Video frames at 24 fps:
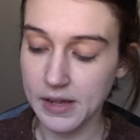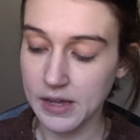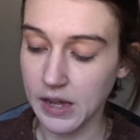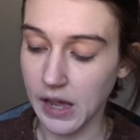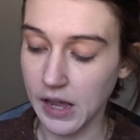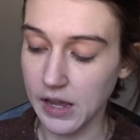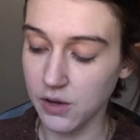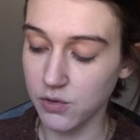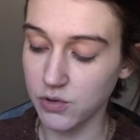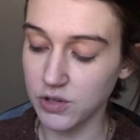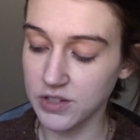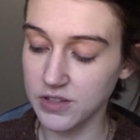
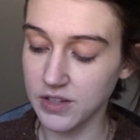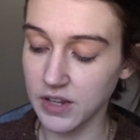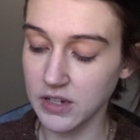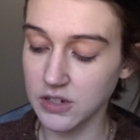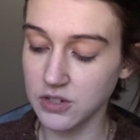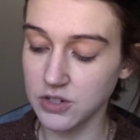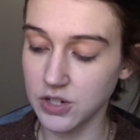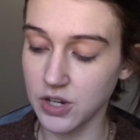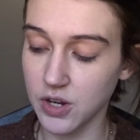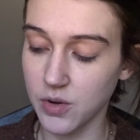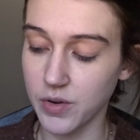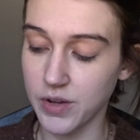I always
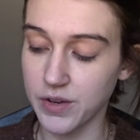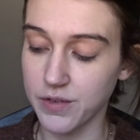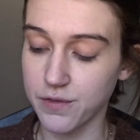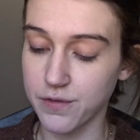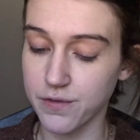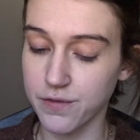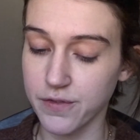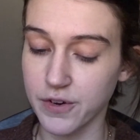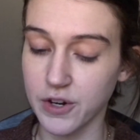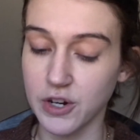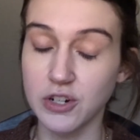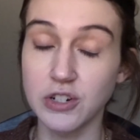like to go in
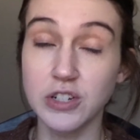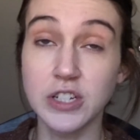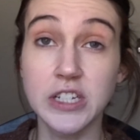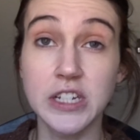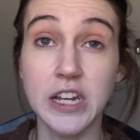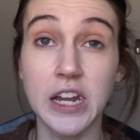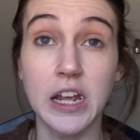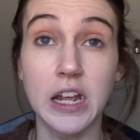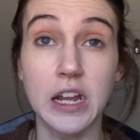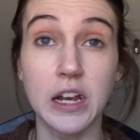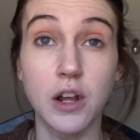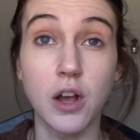first
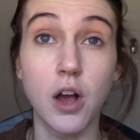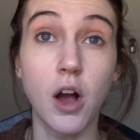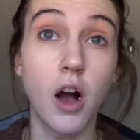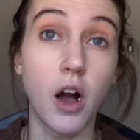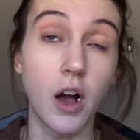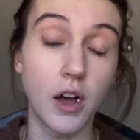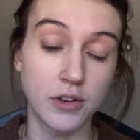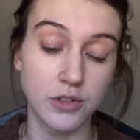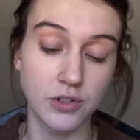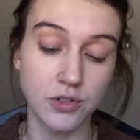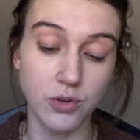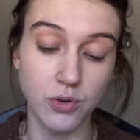in
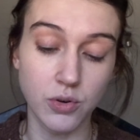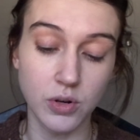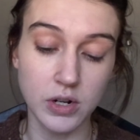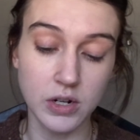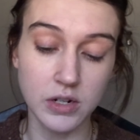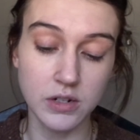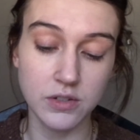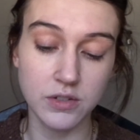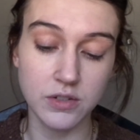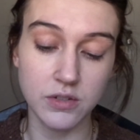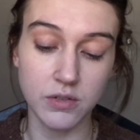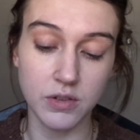
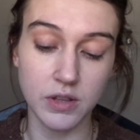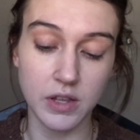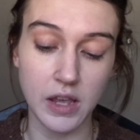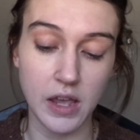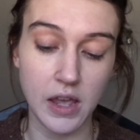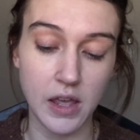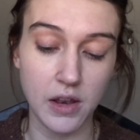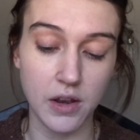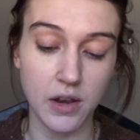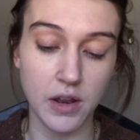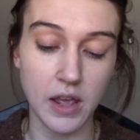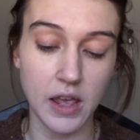contour, so
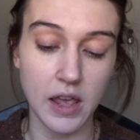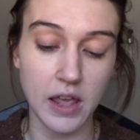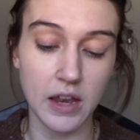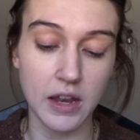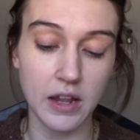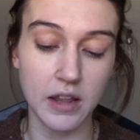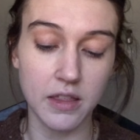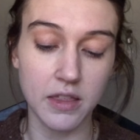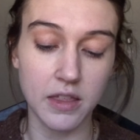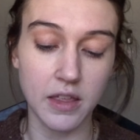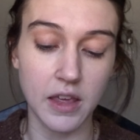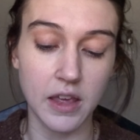then
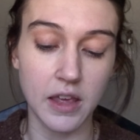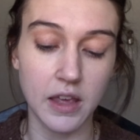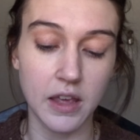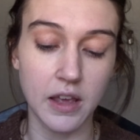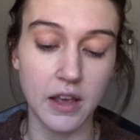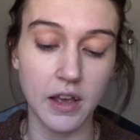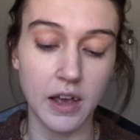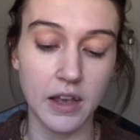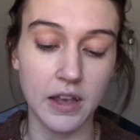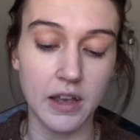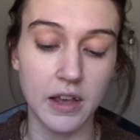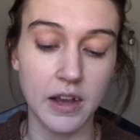
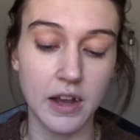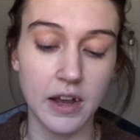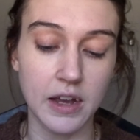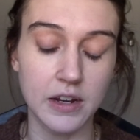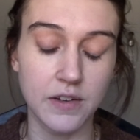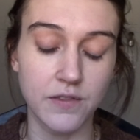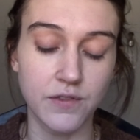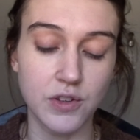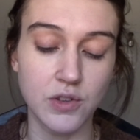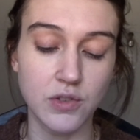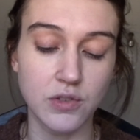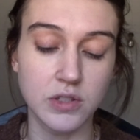anything, I can
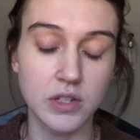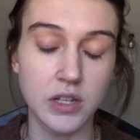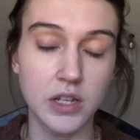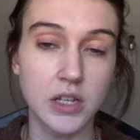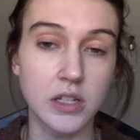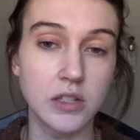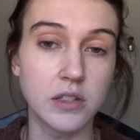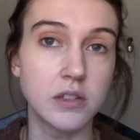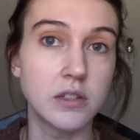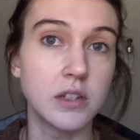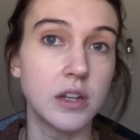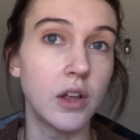kind of use the
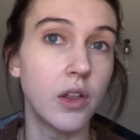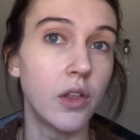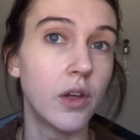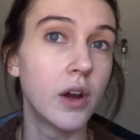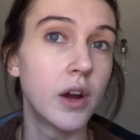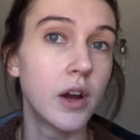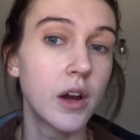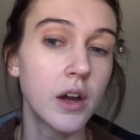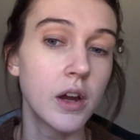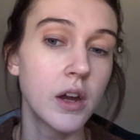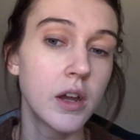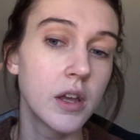
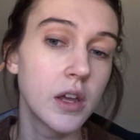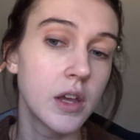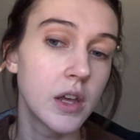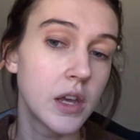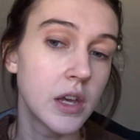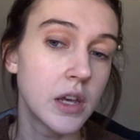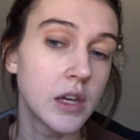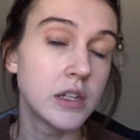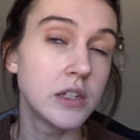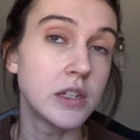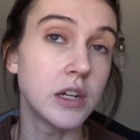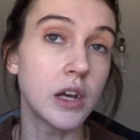concealer
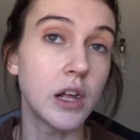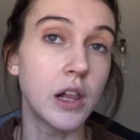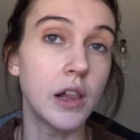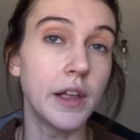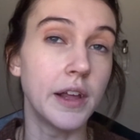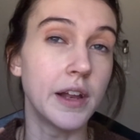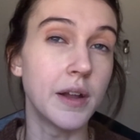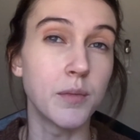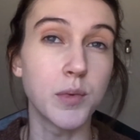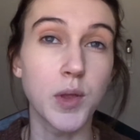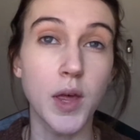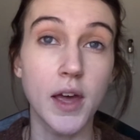to
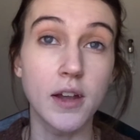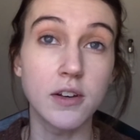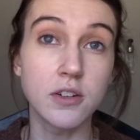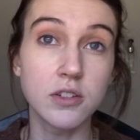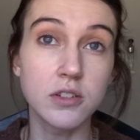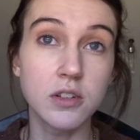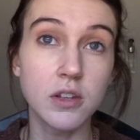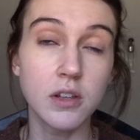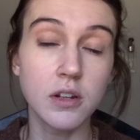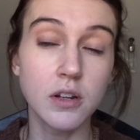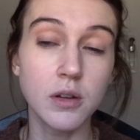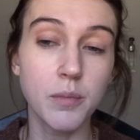clean up the
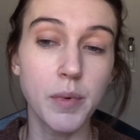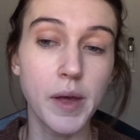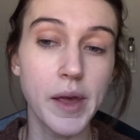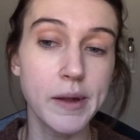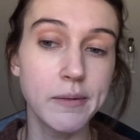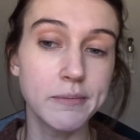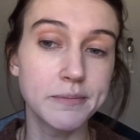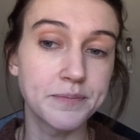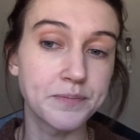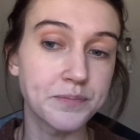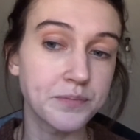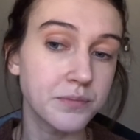edges a little
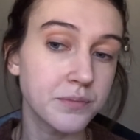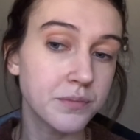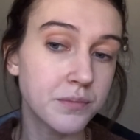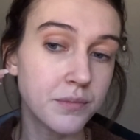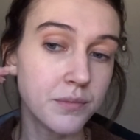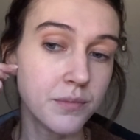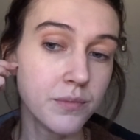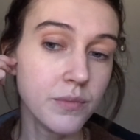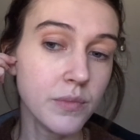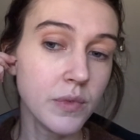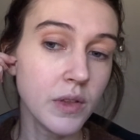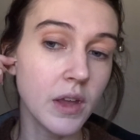bit.
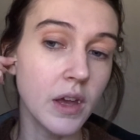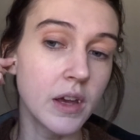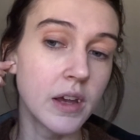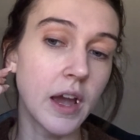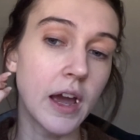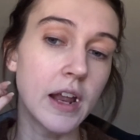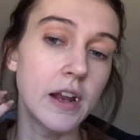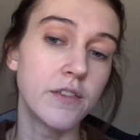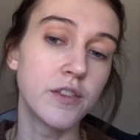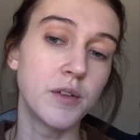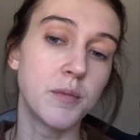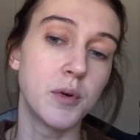And
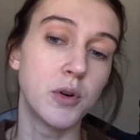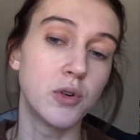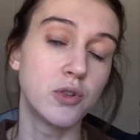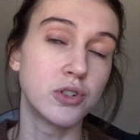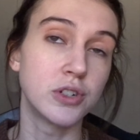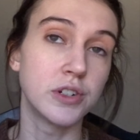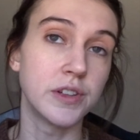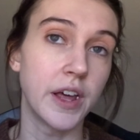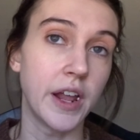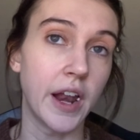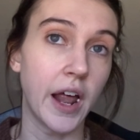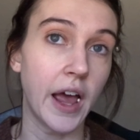kind of the
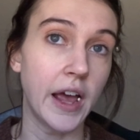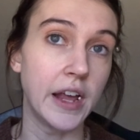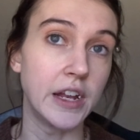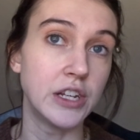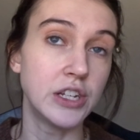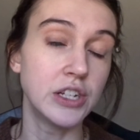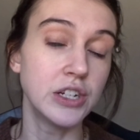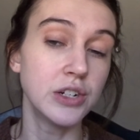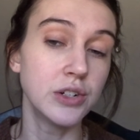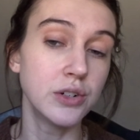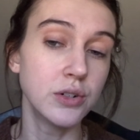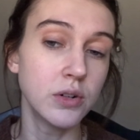motion that I
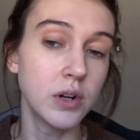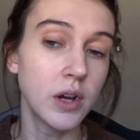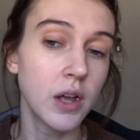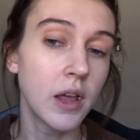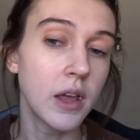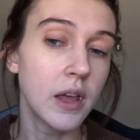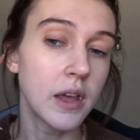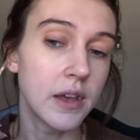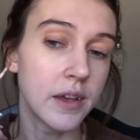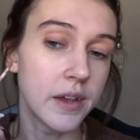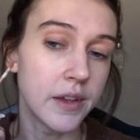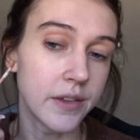do
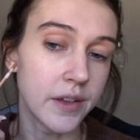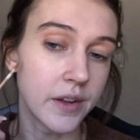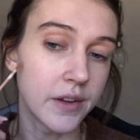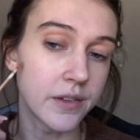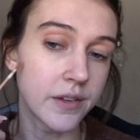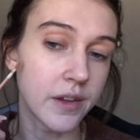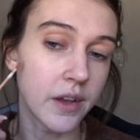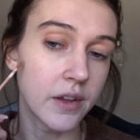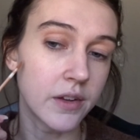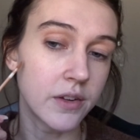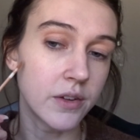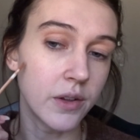is that I
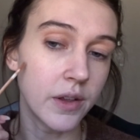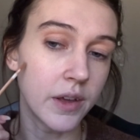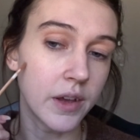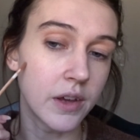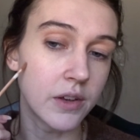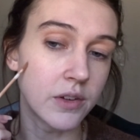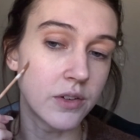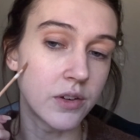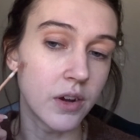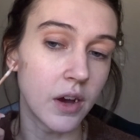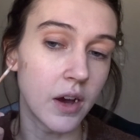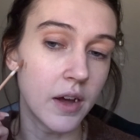just kind of do like
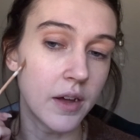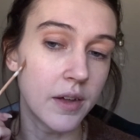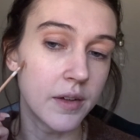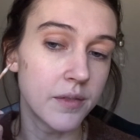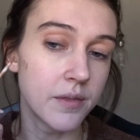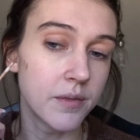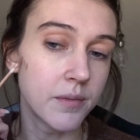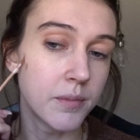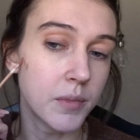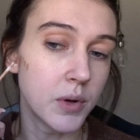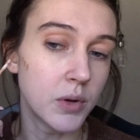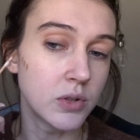a
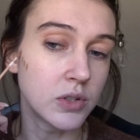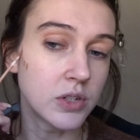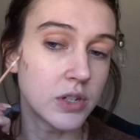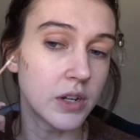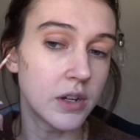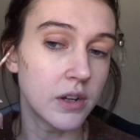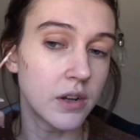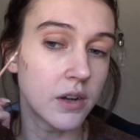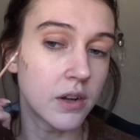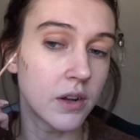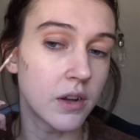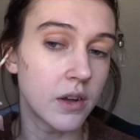dot
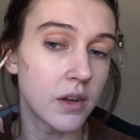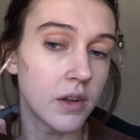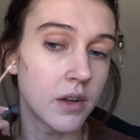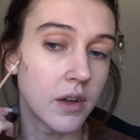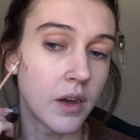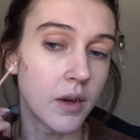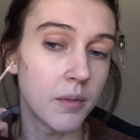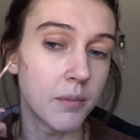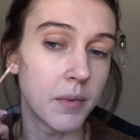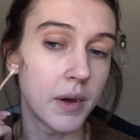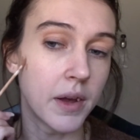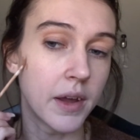motion
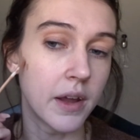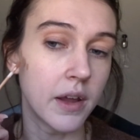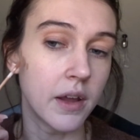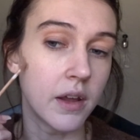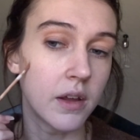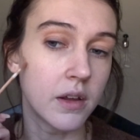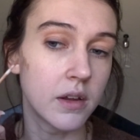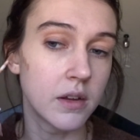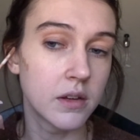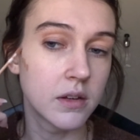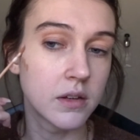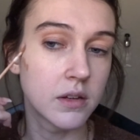up
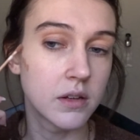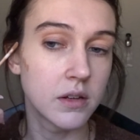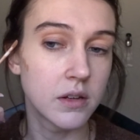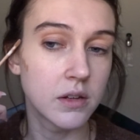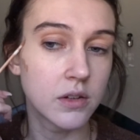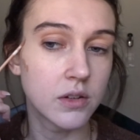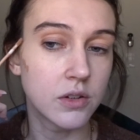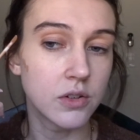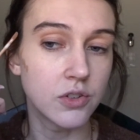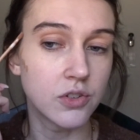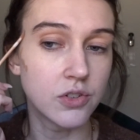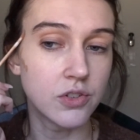my
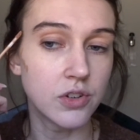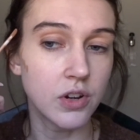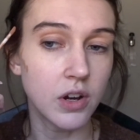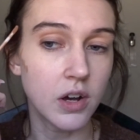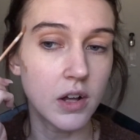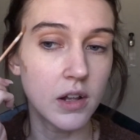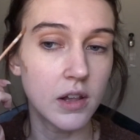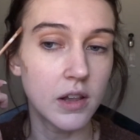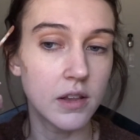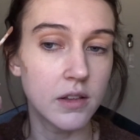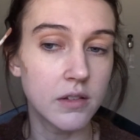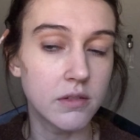
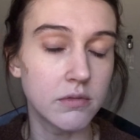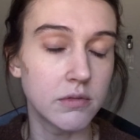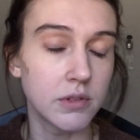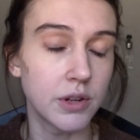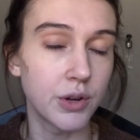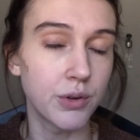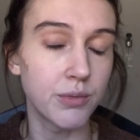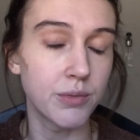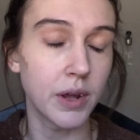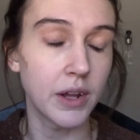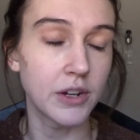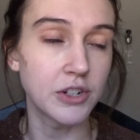
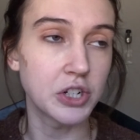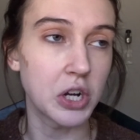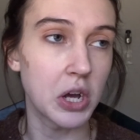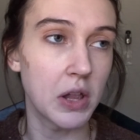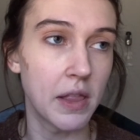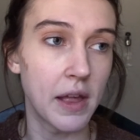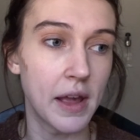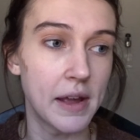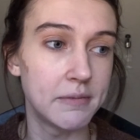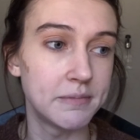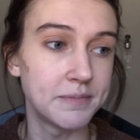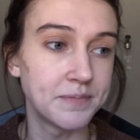
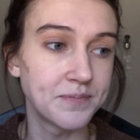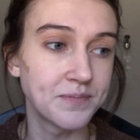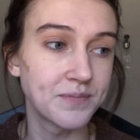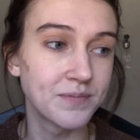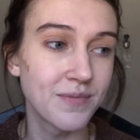cheekbone.